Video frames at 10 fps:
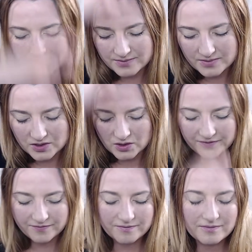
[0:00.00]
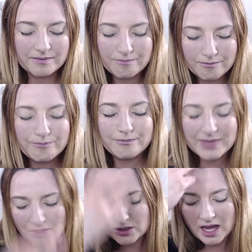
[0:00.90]
sort of
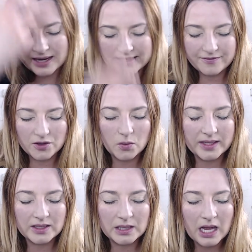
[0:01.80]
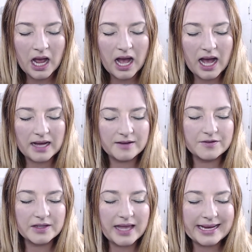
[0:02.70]
middle line, if you will,
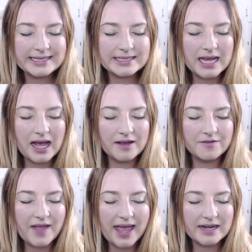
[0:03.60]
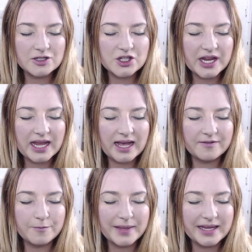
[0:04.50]
of light, of energy,
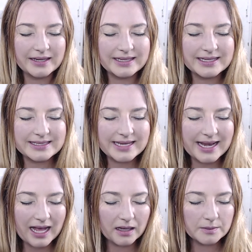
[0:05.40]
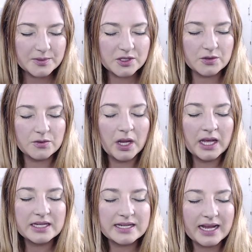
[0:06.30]
of beingness. It helps you
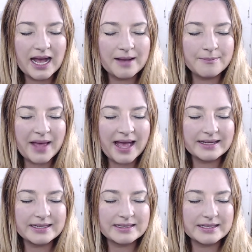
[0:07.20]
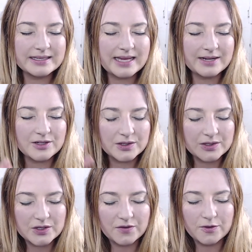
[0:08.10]
to come back into center.
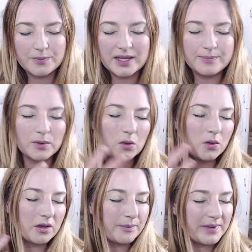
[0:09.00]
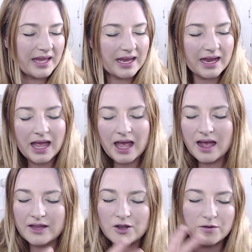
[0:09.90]
So for people who are being,
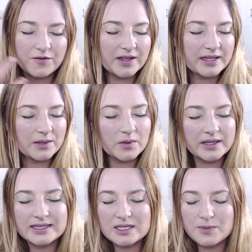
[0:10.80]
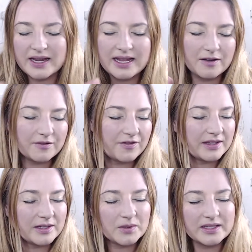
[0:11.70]
you know, feeling really spun out,
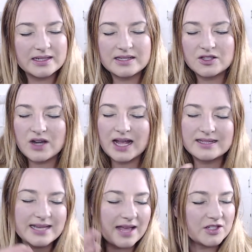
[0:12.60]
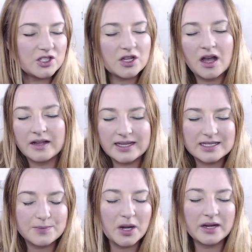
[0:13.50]
feeling really stressed, have a dog
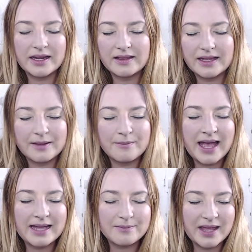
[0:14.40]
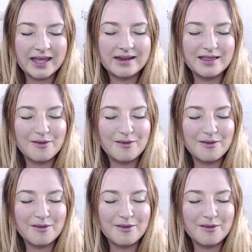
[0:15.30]
that's barking like a madman in the